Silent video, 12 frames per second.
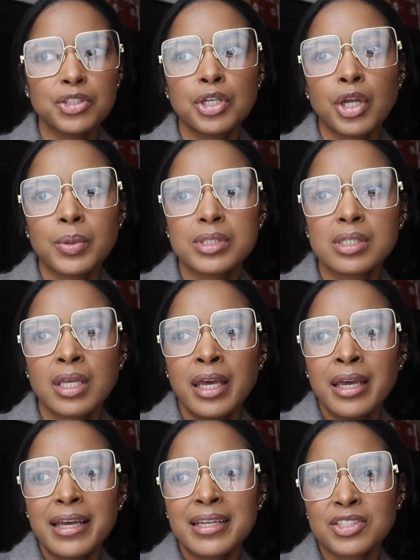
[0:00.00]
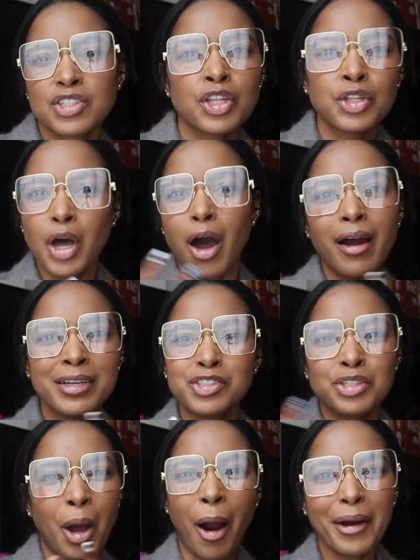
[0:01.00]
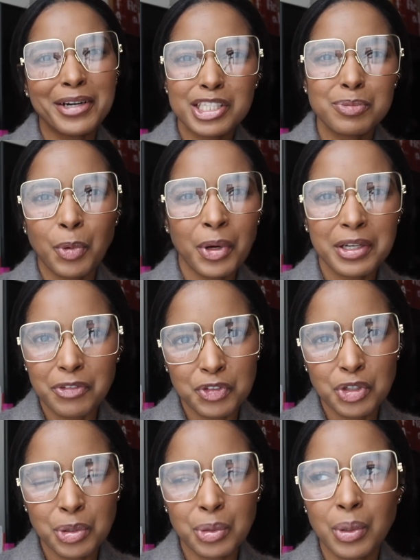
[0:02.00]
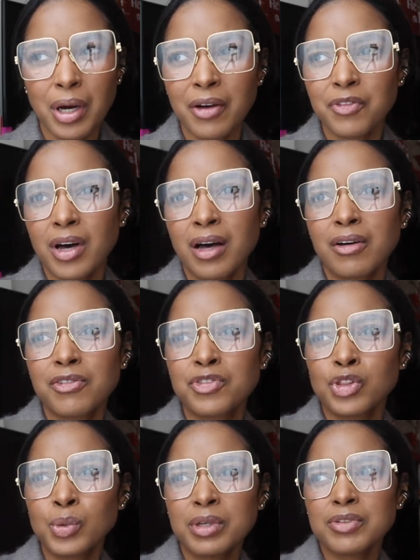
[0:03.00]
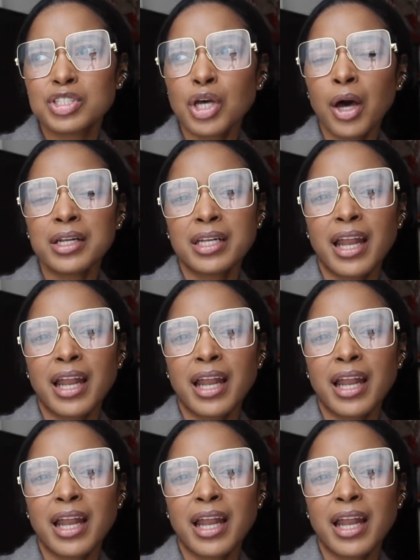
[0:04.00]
You know, it's an artist point of view of Louis Vuitton,